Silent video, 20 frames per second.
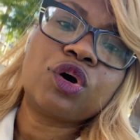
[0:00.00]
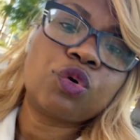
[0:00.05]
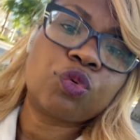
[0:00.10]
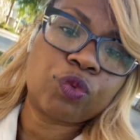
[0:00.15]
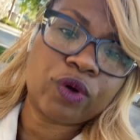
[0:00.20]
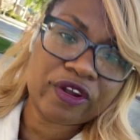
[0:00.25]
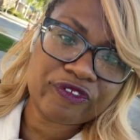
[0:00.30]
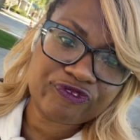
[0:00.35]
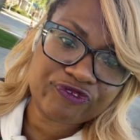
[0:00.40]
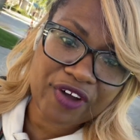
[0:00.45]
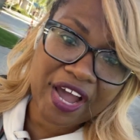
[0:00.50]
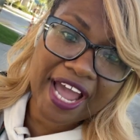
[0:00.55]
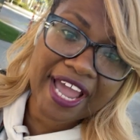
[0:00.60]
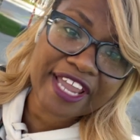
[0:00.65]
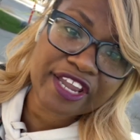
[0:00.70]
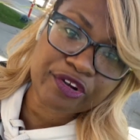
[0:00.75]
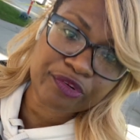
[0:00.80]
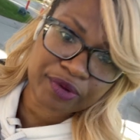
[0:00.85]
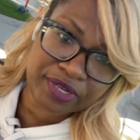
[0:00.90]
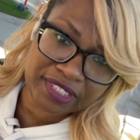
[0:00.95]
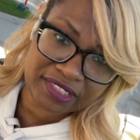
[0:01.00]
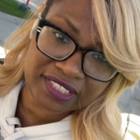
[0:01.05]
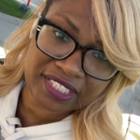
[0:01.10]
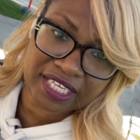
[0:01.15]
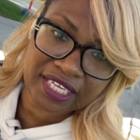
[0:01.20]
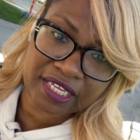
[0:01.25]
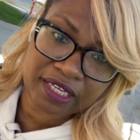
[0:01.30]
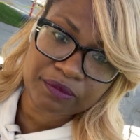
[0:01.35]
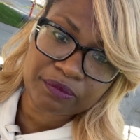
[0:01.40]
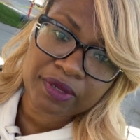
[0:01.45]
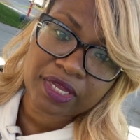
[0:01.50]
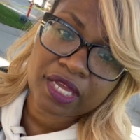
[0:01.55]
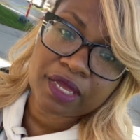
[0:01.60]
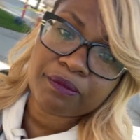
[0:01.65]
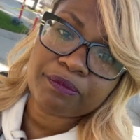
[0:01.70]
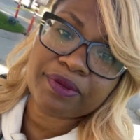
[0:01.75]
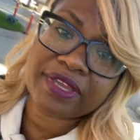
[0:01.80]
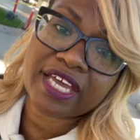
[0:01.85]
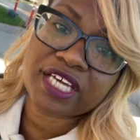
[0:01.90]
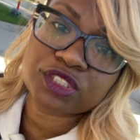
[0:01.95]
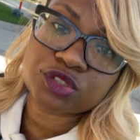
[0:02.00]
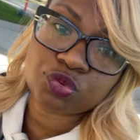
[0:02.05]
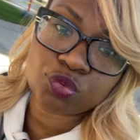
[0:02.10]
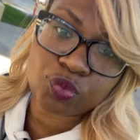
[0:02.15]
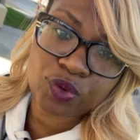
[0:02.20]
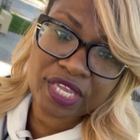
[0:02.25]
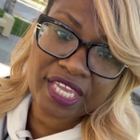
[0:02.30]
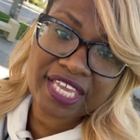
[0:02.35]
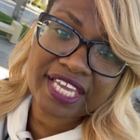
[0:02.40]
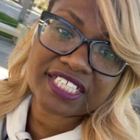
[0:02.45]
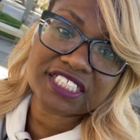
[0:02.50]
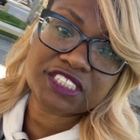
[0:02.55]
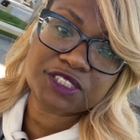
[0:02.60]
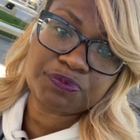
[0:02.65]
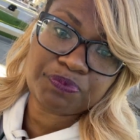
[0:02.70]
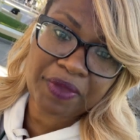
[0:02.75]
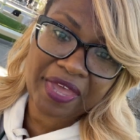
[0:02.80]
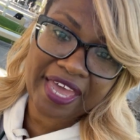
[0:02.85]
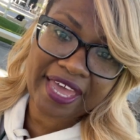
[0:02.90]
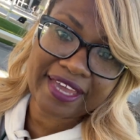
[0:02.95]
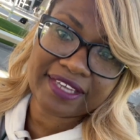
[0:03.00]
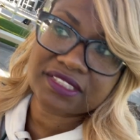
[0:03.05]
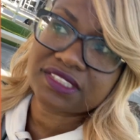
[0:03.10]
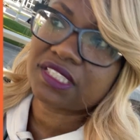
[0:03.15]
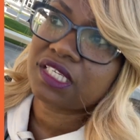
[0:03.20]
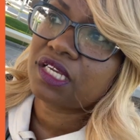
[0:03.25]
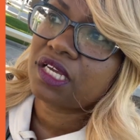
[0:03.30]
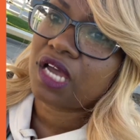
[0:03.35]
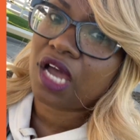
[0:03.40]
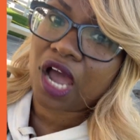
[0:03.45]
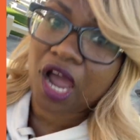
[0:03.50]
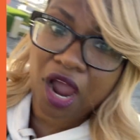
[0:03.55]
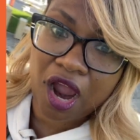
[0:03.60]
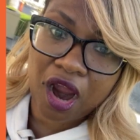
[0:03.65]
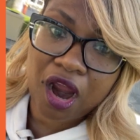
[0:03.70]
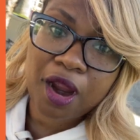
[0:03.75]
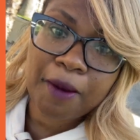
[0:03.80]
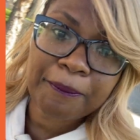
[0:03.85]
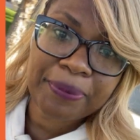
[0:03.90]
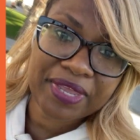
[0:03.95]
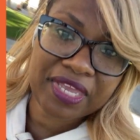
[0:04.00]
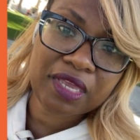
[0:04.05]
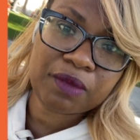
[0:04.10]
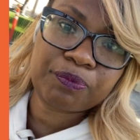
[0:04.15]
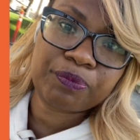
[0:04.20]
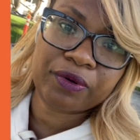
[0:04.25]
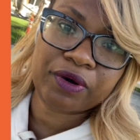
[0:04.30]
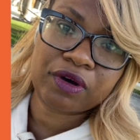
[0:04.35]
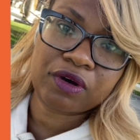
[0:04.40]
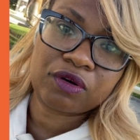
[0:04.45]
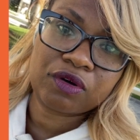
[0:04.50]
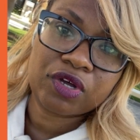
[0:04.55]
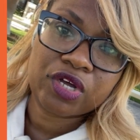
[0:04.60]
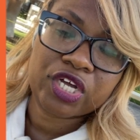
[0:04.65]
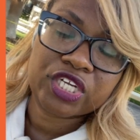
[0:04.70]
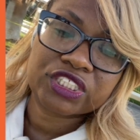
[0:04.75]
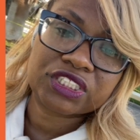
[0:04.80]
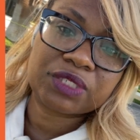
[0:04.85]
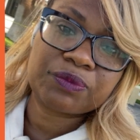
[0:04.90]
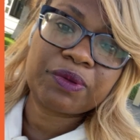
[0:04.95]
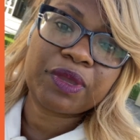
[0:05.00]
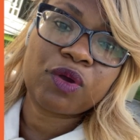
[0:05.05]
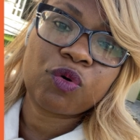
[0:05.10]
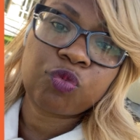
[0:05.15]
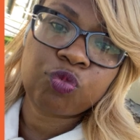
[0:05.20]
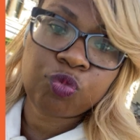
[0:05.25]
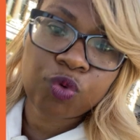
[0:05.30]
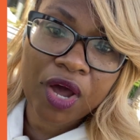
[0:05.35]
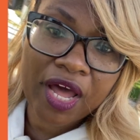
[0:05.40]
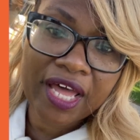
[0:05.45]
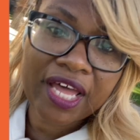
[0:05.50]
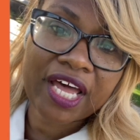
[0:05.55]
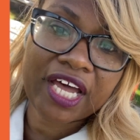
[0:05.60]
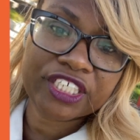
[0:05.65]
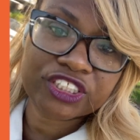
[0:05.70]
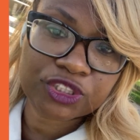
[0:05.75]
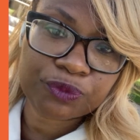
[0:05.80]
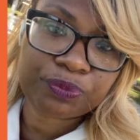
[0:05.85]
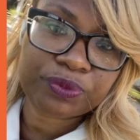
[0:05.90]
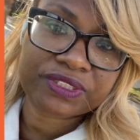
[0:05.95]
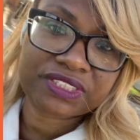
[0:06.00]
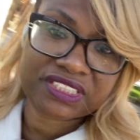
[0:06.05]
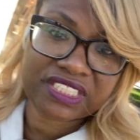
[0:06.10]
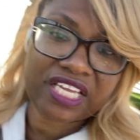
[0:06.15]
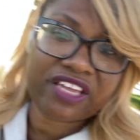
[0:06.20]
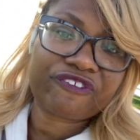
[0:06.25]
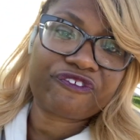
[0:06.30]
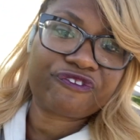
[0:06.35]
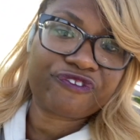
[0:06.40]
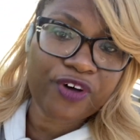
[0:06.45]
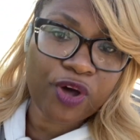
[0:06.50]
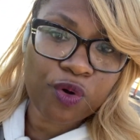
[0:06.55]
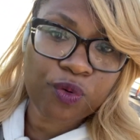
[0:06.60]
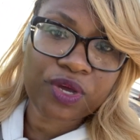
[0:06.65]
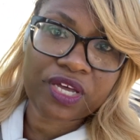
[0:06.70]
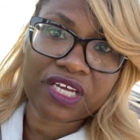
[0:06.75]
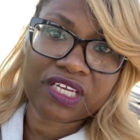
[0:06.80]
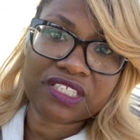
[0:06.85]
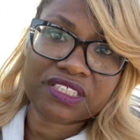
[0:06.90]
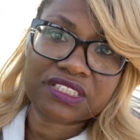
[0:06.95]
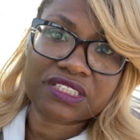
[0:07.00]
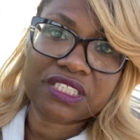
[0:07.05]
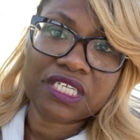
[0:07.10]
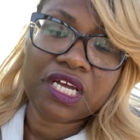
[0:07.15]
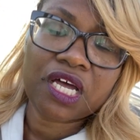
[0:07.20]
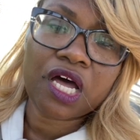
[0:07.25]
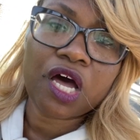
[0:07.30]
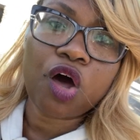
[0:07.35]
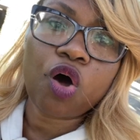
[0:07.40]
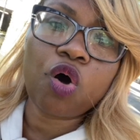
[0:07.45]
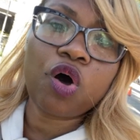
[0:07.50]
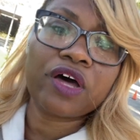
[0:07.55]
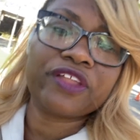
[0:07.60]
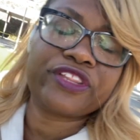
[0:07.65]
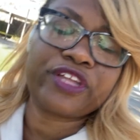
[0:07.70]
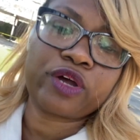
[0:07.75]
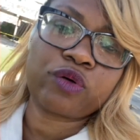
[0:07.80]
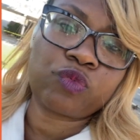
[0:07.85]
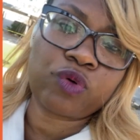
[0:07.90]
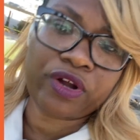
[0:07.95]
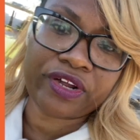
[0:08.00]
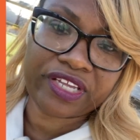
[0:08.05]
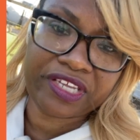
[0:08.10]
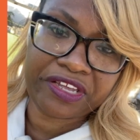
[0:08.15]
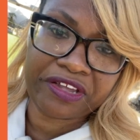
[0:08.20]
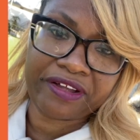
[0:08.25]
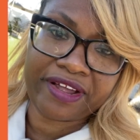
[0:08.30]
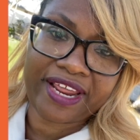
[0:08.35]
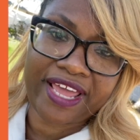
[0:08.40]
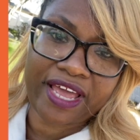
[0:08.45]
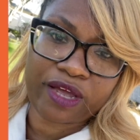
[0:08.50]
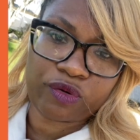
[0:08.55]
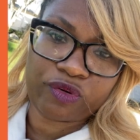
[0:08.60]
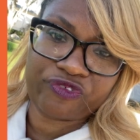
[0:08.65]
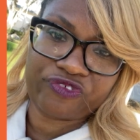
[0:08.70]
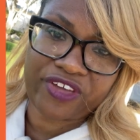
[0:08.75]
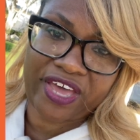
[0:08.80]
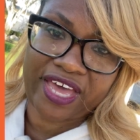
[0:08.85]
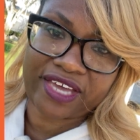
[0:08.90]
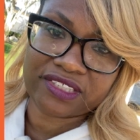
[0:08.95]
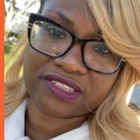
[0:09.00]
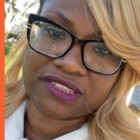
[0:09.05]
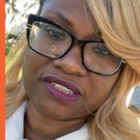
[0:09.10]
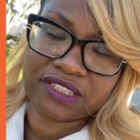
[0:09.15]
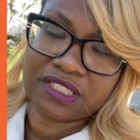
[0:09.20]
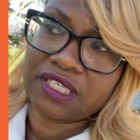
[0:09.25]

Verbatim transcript: we're firing them because we expect our people to be 100% focused on their work here at Equifax.